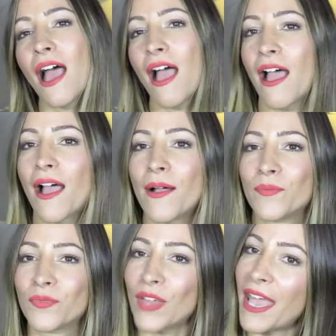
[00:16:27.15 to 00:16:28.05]

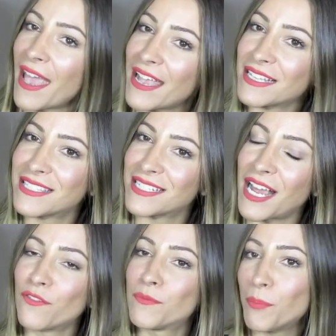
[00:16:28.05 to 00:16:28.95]
um, hair
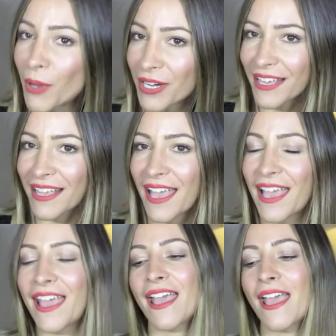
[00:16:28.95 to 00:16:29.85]
stuff, body
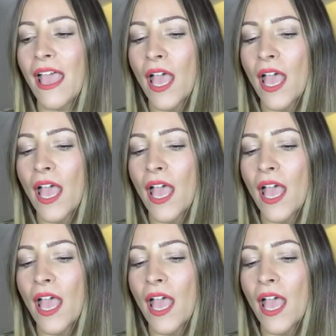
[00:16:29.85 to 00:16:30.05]
care